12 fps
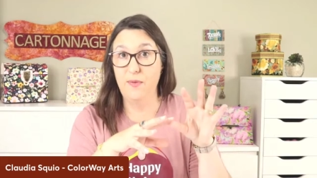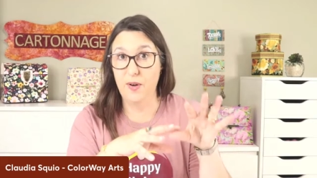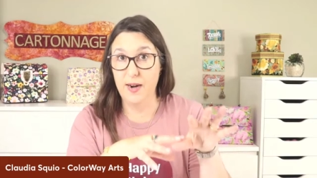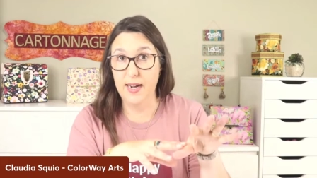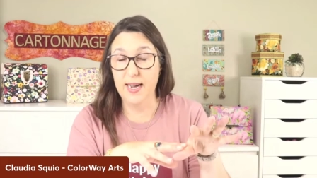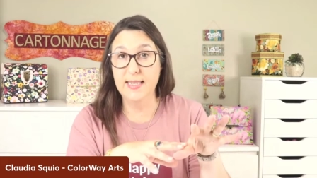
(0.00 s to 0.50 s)
for
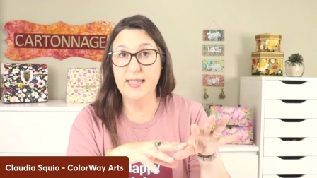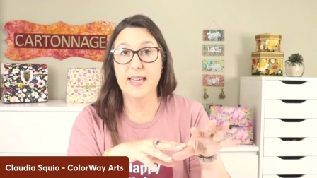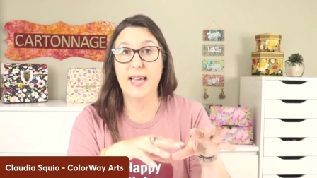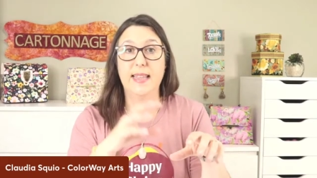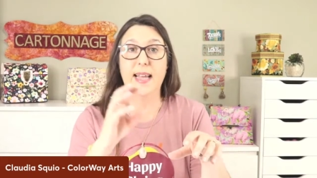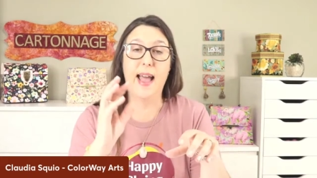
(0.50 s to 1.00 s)
us,
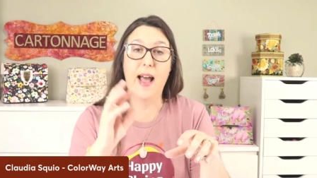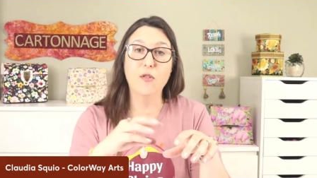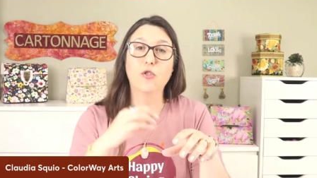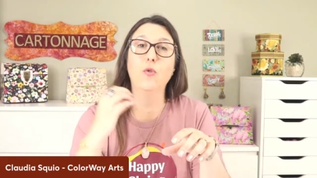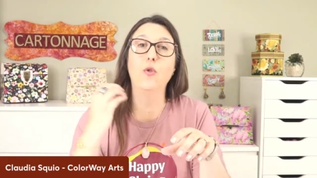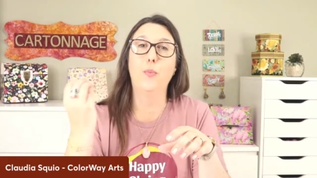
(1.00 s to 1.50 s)
and I
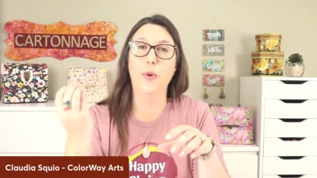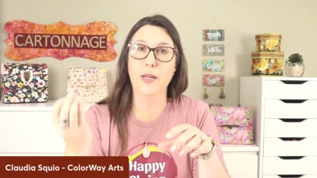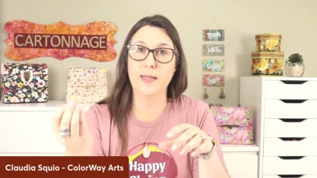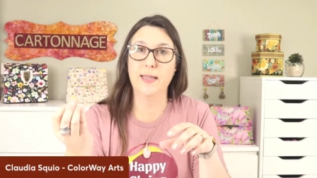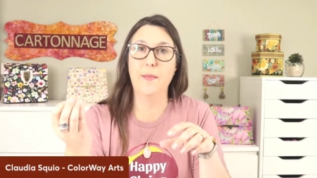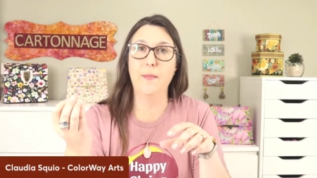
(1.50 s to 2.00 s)
also will
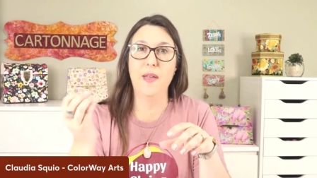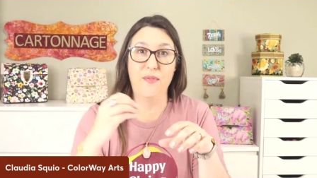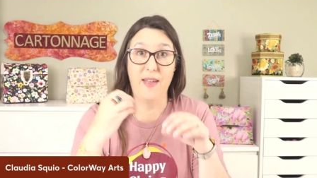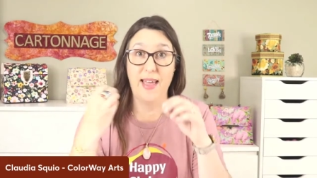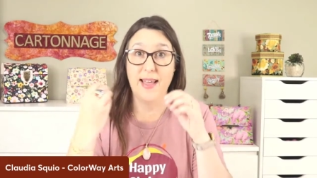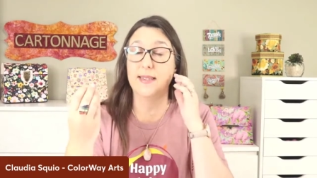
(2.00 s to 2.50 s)
put some
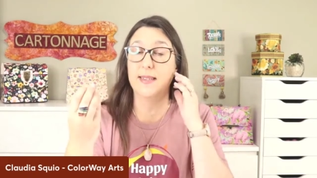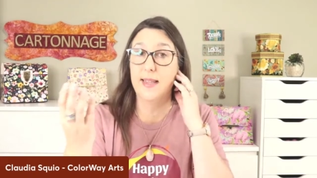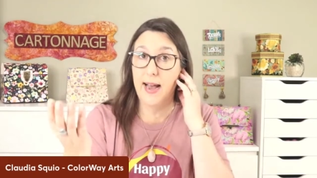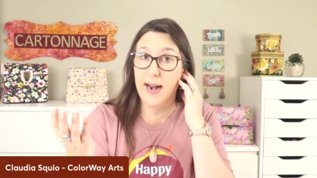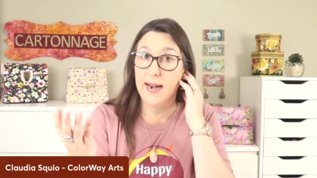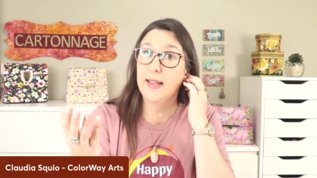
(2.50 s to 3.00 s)
events
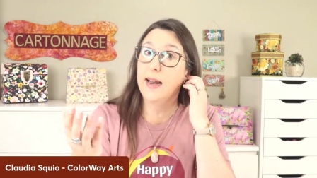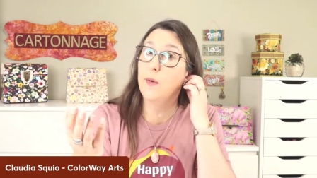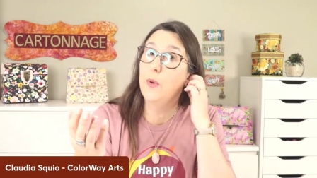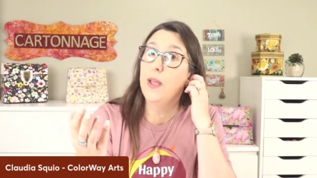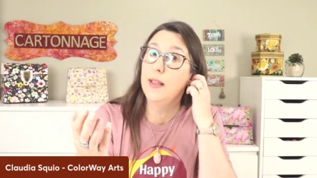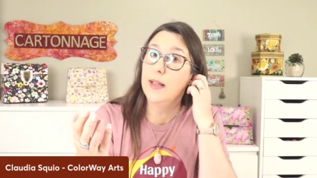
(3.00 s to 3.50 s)
there that
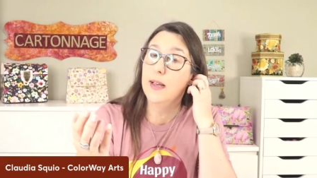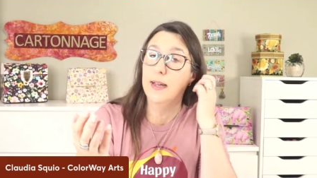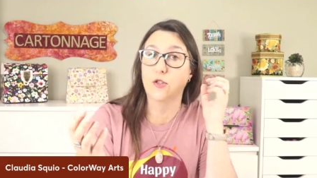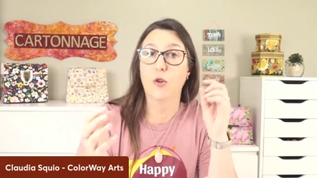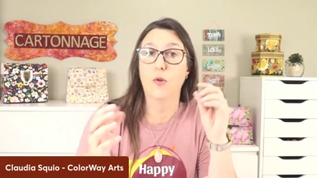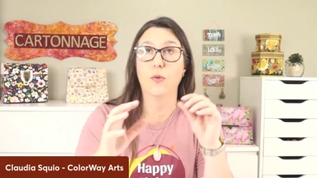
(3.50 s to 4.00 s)
we,
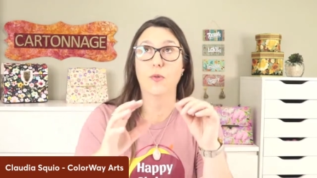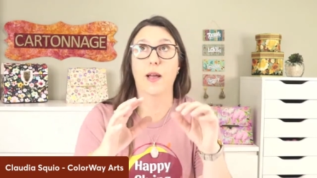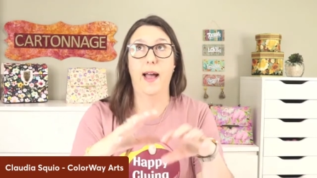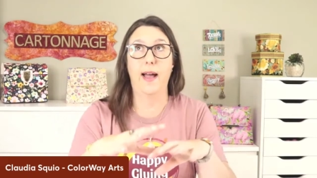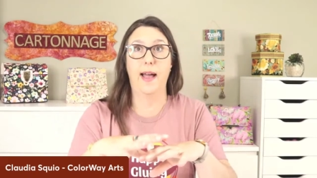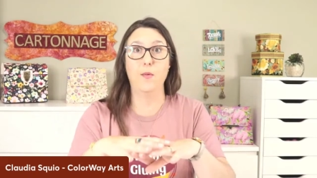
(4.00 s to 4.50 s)
uh, so
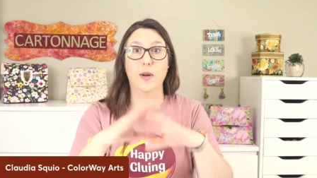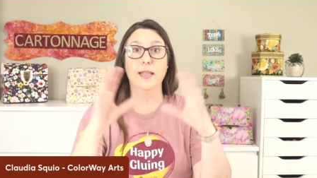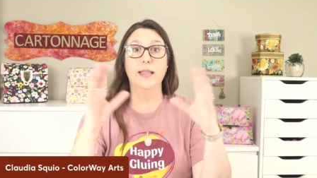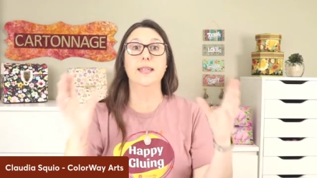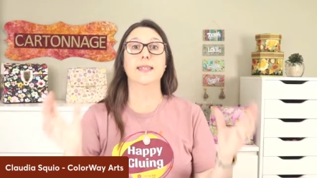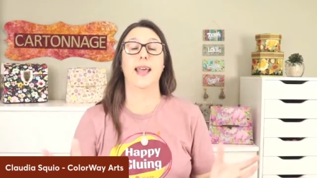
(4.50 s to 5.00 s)
I
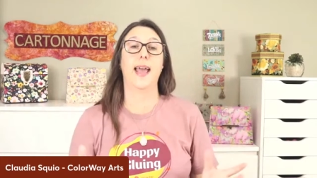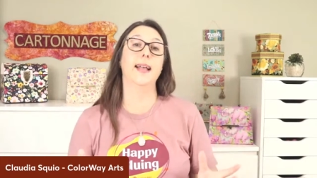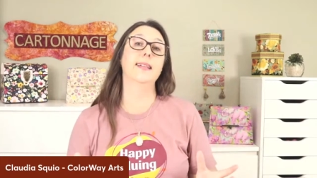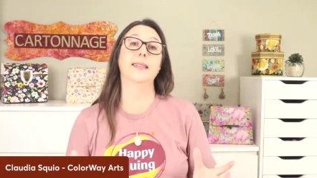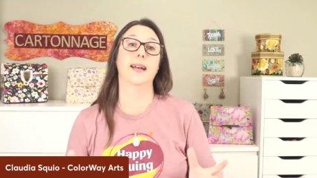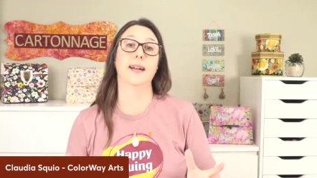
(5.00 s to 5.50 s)
want this
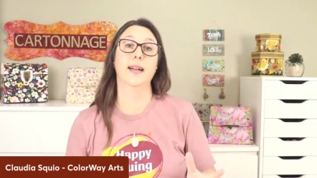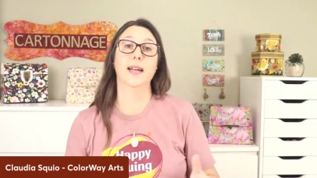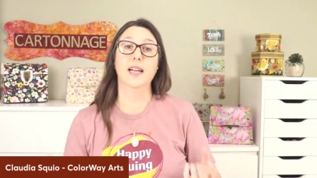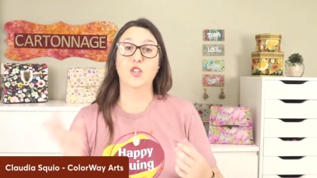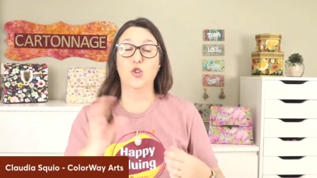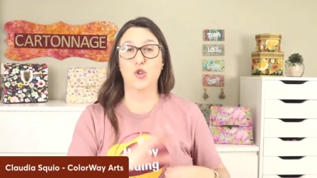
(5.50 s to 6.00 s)
calendar
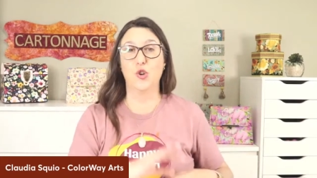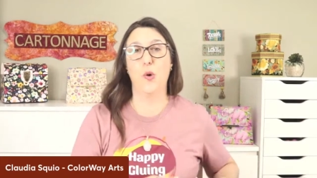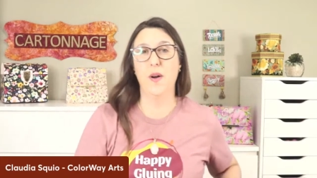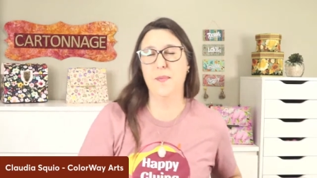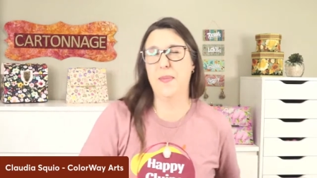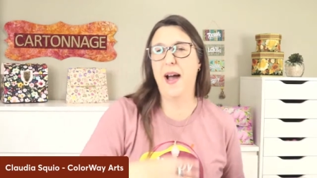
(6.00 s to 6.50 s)
to
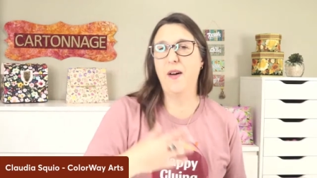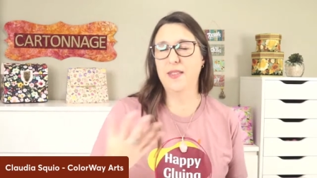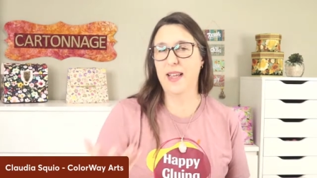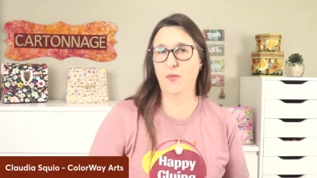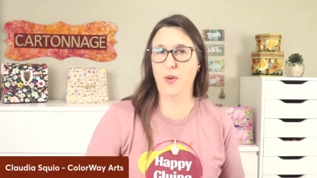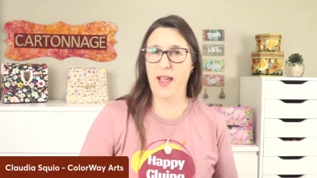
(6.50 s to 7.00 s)
show up out
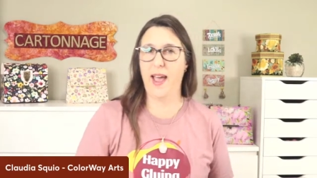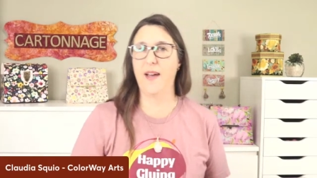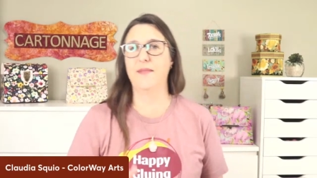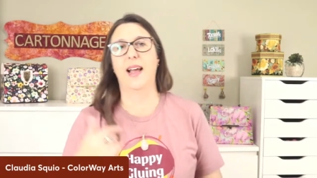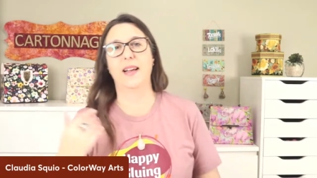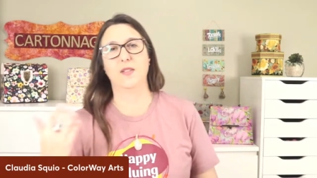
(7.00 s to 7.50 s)
that we
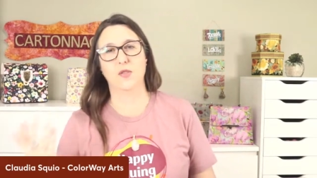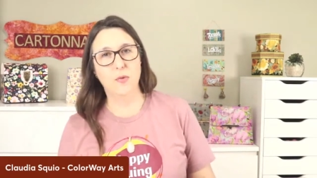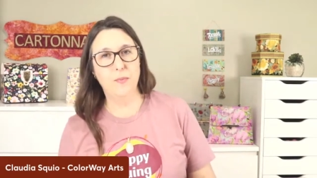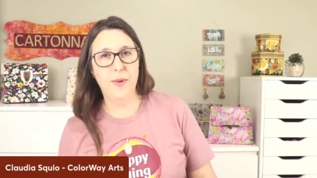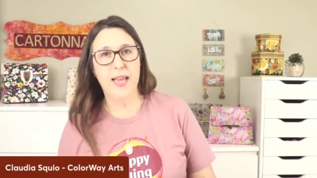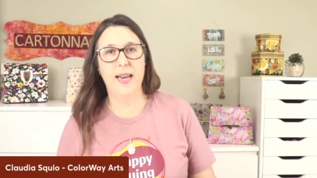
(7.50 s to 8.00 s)
have like
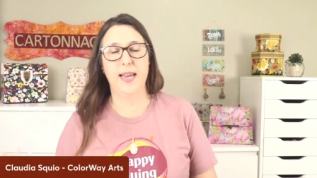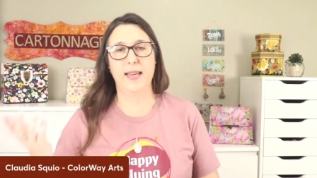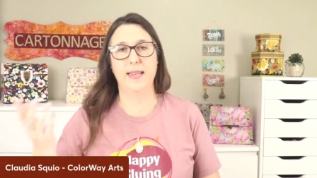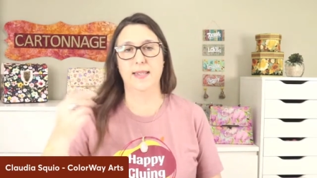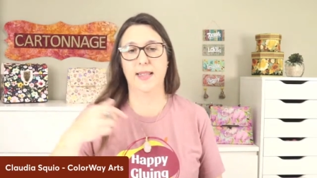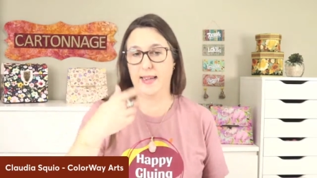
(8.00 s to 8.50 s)
Zoom
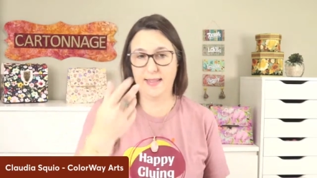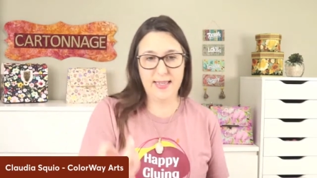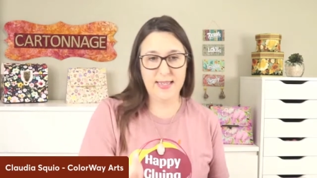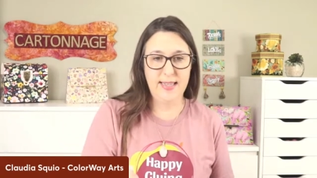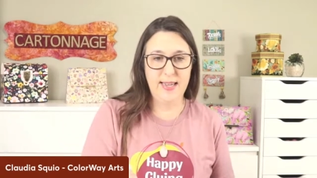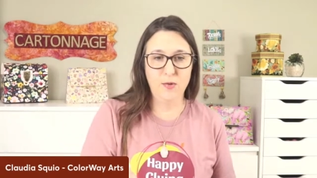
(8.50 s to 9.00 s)
meetings, like
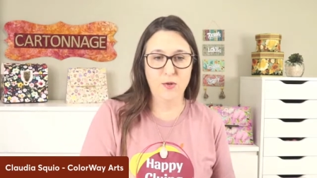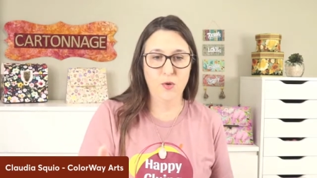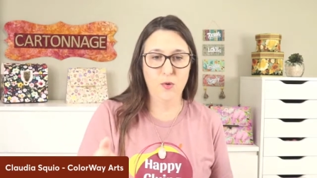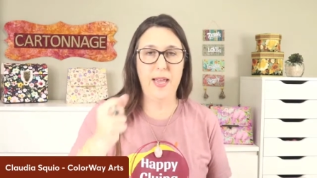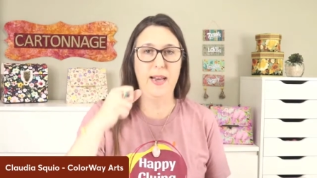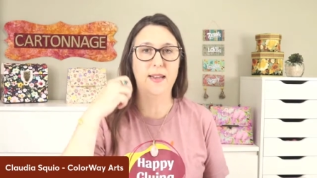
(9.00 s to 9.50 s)
these new
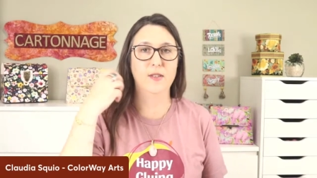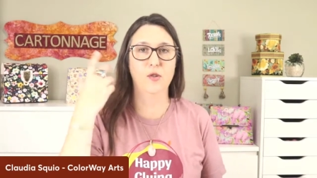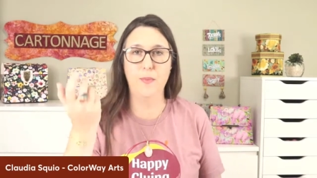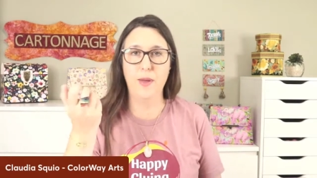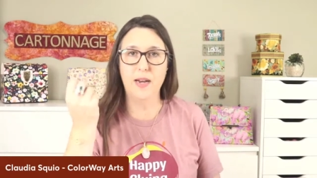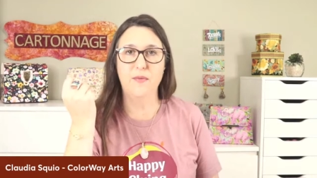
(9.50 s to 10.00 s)
Zoom meetings,
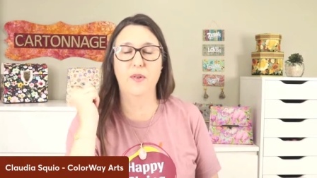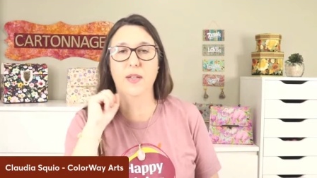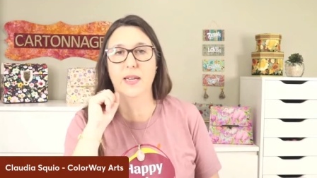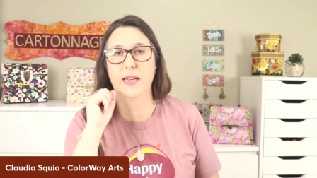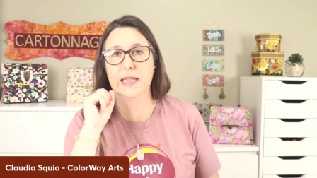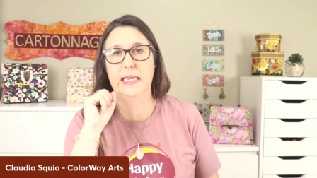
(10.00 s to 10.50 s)
Zoom meeting for
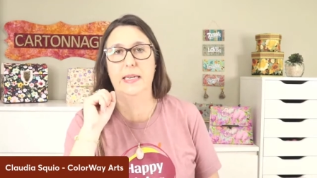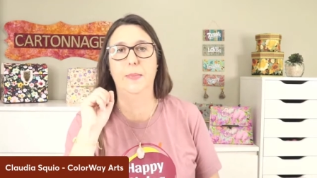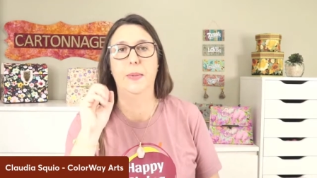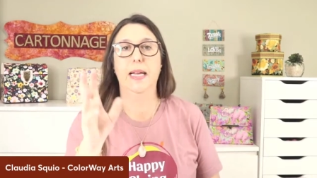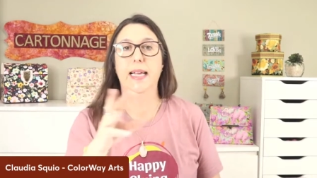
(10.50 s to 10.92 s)
the club,